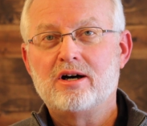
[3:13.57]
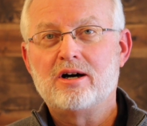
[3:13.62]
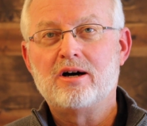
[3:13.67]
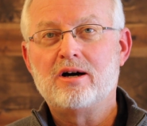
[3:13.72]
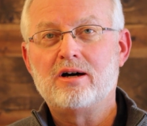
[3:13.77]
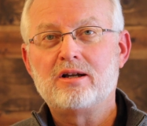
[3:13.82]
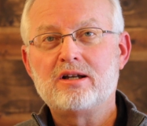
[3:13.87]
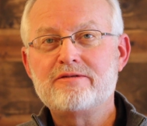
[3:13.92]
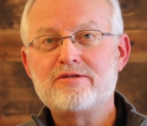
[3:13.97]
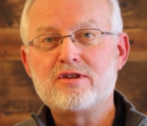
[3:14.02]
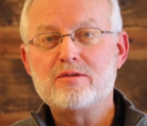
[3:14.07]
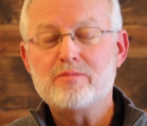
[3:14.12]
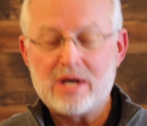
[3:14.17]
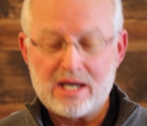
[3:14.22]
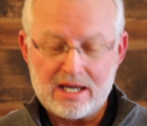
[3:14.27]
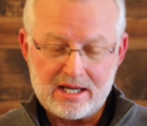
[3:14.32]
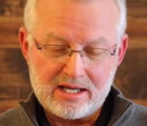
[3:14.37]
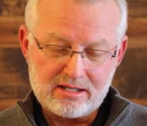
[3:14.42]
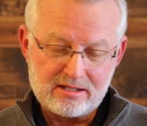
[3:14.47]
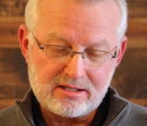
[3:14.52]
All of them
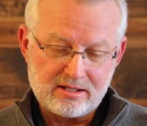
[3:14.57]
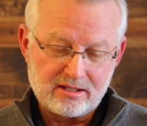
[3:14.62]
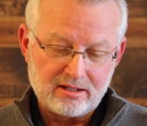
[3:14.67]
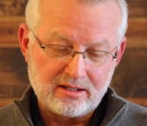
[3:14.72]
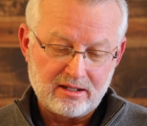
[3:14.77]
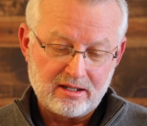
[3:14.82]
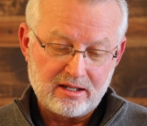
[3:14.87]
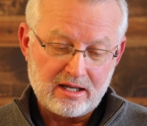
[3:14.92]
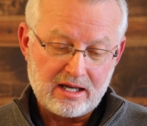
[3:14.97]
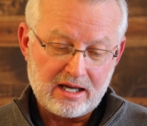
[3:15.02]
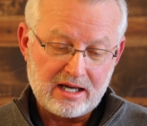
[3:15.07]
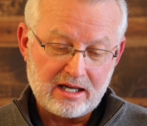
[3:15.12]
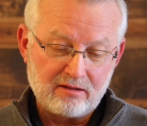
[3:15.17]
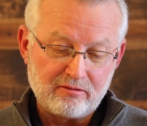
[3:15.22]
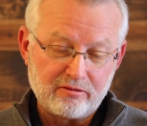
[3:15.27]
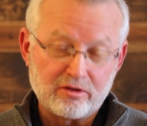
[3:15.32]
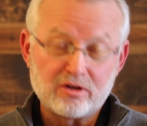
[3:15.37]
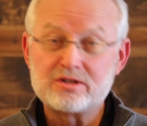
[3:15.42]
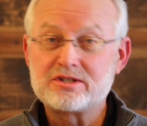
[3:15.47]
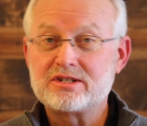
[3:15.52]
ate,
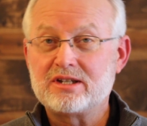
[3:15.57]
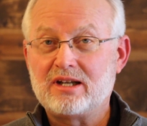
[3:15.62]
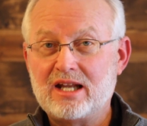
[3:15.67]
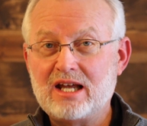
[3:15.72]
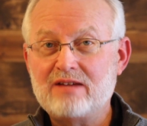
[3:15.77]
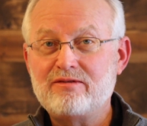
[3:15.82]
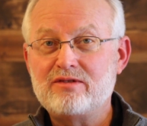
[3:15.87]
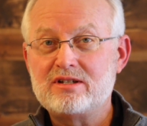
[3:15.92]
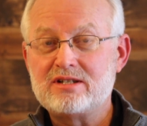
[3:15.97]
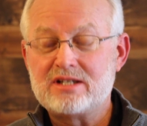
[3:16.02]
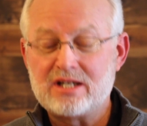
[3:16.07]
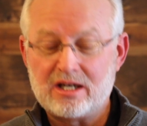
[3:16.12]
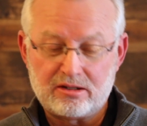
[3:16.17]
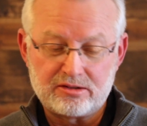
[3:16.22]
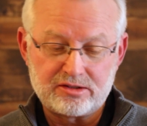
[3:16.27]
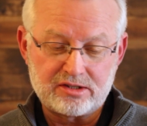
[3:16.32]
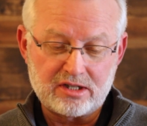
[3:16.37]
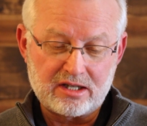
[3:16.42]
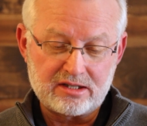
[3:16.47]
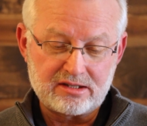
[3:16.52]
and verse 11
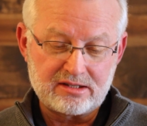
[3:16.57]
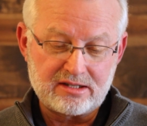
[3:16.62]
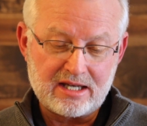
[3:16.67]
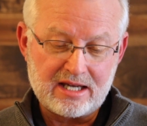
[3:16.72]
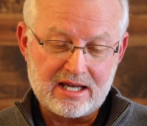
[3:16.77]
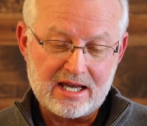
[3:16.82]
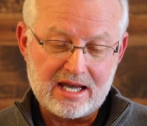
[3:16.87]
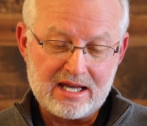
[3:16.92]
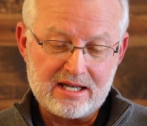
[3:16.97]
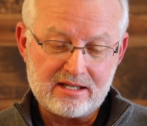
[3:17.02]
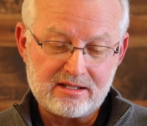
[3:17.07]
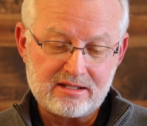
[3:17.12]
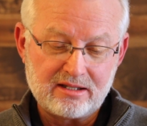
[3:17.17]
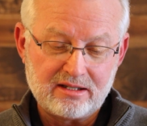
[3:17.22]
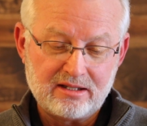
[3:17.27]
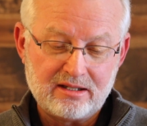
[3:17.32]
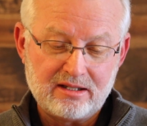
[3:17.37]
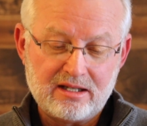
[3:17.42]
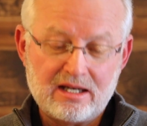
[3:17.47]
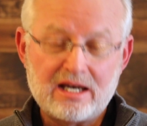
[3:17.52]
tells us they ate
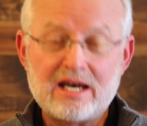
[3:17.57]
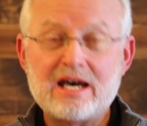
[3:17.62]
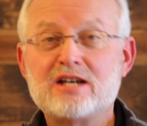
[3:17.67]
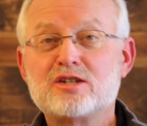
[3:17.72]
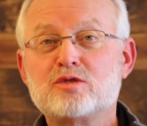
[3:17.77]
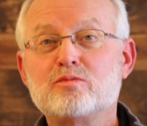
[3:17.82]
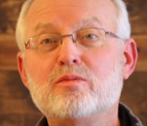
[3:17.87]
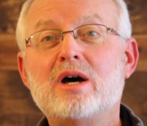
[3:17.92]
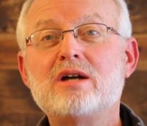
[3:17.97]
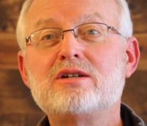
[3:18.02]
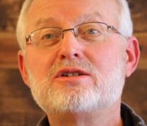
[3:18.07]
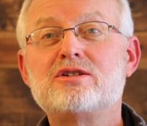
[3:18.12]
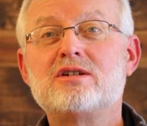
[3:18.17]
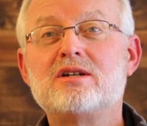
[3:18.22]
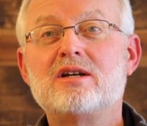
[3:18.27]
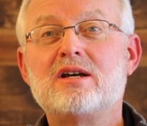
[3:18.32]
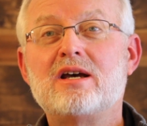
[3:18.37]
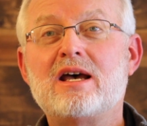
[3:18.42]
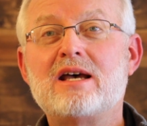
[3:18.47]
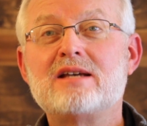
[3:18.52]
as
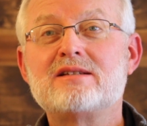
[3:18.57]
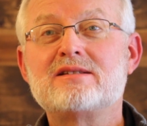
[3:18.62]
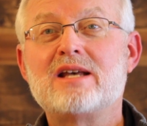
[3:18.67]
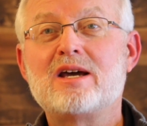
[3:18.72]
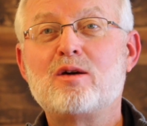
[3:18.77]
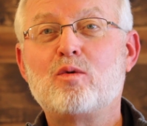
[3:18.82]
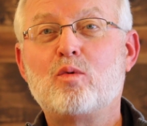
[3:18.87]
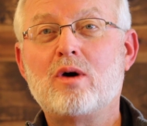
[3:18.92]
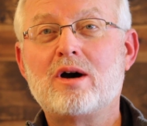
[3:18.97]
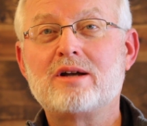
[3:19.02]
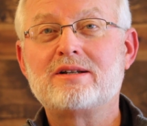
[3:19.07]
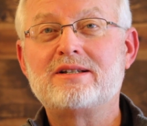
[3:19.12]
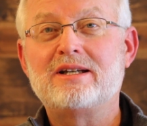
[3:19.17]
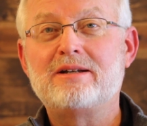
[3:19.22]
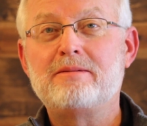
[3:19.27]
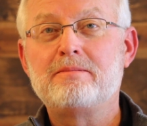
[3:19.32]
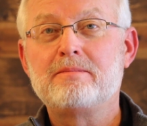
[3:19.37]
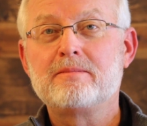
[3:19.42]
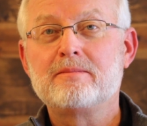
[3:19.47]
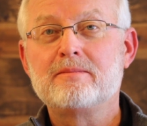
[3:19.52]
much as they
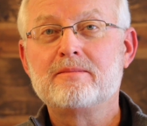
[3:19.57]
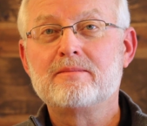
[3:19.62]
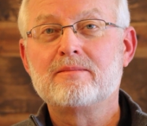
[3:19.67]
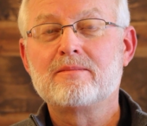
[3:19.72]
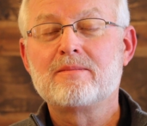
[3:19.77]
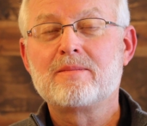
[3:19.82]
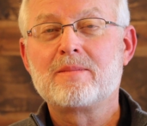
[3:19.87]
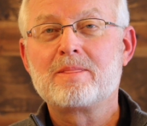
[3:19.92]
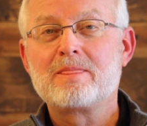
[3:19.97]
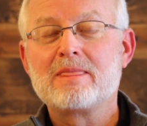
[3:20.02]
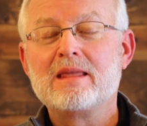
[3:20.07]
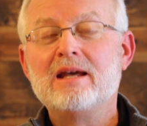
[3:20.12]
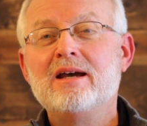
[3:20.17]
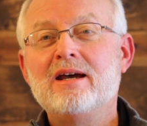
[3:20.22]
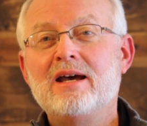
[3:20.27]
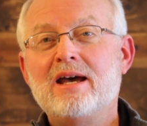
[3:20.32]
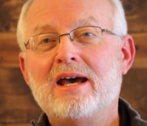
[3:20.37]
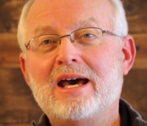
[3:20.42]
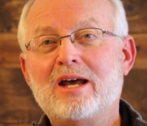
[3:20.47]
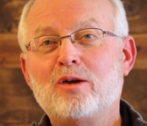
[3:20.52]
wanted.
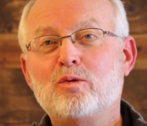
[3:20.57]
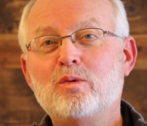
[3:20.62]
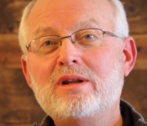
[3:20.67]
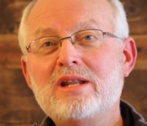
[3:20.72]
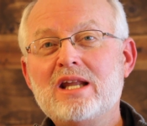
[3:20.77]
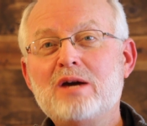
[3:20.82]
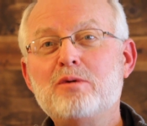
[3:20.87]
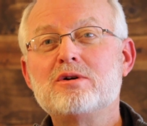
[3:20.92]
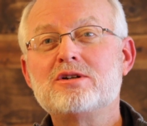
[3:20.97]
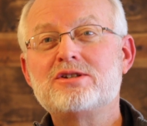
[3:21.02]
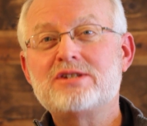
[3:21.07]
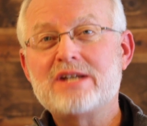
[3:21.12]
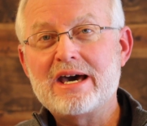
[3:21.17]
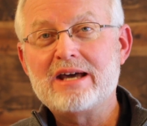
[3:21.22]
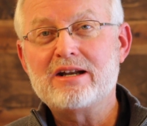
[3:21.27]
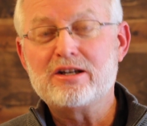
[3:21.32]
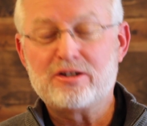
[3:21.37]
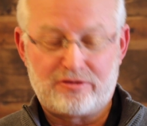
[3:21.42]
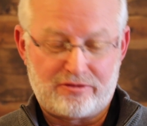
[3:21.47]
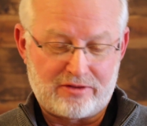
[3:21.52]
And when they were
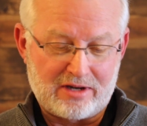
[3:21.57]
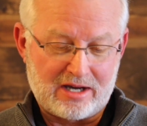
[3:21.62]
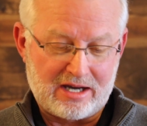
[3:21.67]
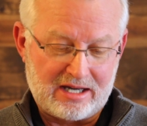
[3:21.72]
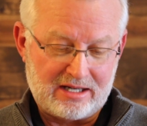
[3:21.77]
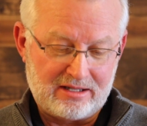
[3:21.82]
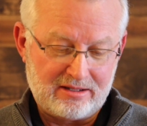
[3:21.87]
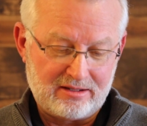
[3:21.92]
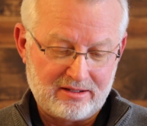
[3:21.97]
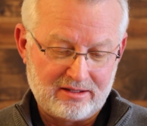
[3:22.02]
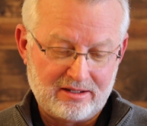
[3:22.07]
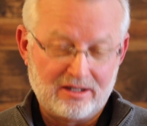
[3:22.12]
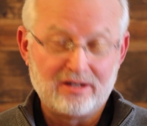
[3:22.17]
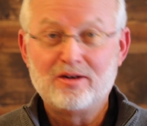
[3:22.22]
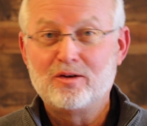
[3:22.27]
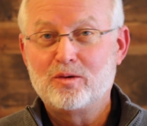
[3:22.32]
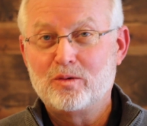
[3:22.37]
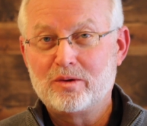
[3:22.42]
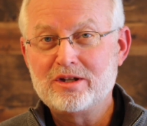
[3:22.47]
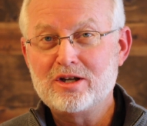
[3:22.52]
satisfied,
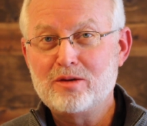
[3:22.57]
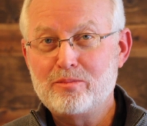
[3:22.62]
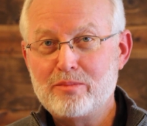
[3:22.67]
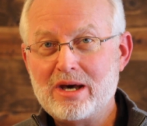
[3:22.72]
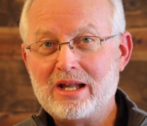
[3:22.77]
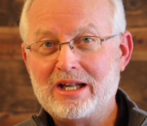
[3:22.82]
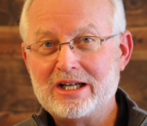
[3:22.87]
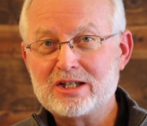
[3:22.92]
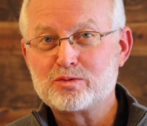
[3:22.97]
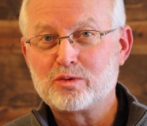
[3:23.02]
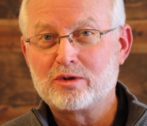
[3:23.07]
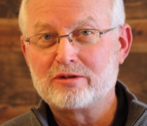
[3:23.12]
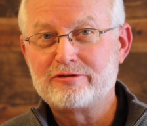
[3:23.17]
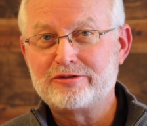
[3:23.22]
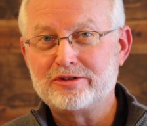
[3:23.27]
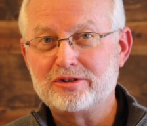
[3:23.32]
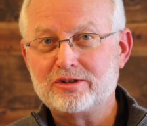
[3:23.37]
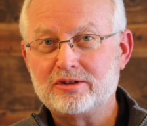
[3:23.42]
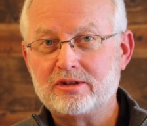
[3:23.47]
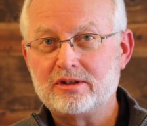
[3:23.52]
when their bellies were
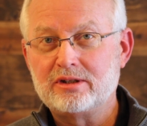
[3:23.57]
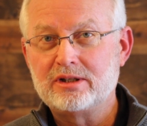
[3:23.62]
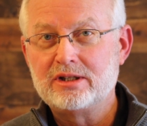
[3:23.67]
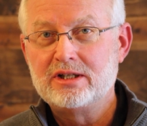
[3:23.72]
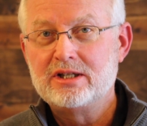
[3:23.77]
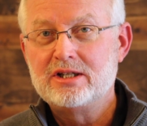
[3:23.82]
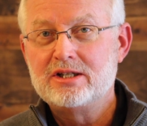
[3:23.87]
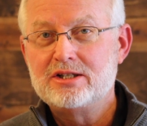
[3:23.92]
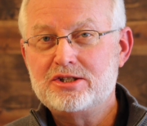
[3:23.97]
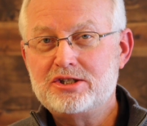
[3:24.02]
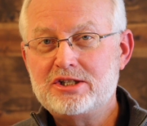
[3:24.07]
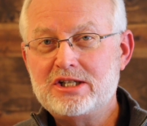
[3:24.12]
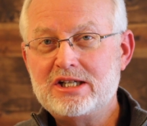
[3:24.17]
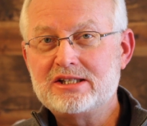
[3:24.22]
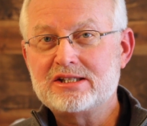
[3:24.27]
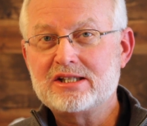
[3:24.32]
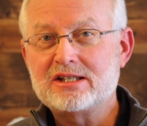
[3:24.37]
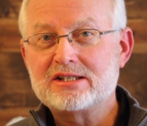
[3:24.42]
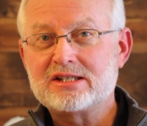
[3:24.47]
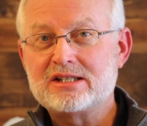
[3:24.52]
full,
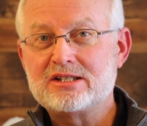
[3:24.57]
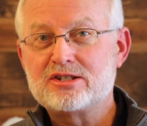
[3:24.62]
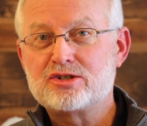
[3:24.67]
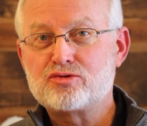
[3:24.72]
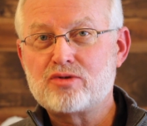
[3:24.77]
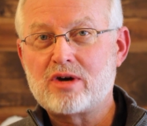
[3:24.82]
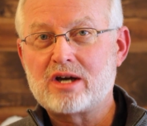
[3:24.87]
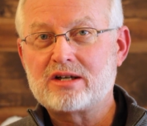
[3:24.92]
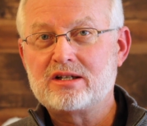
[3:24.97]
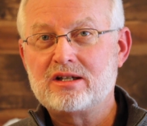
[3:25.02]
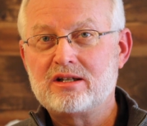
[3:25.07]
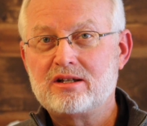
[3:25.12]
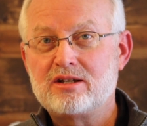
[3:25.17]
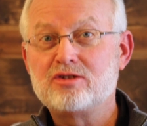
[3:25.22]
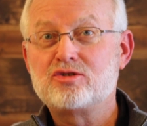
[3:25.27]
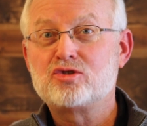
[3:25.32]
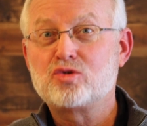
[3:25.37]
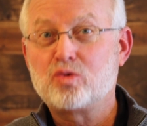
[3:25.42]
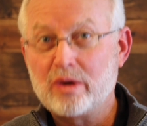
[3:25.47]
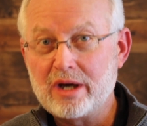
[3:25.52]
Jesus instructed
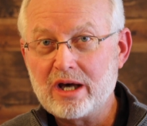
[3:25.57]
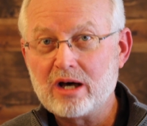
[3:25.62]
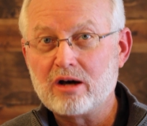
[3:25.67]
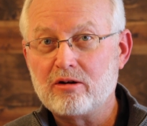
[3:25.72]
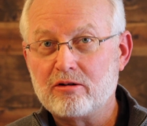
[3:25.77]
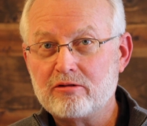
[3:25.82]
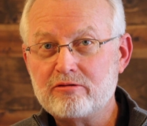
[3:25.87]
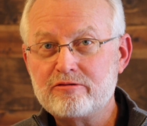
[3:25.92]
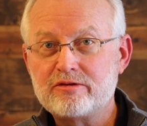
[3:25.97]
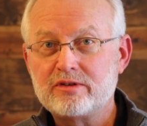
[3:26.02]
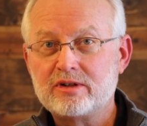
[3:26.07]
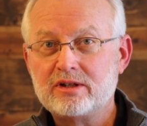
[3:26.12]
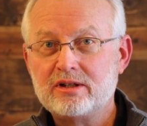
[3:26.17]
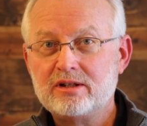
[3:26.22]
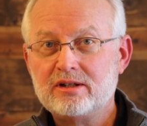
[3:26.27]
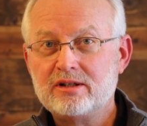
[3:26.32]
the 12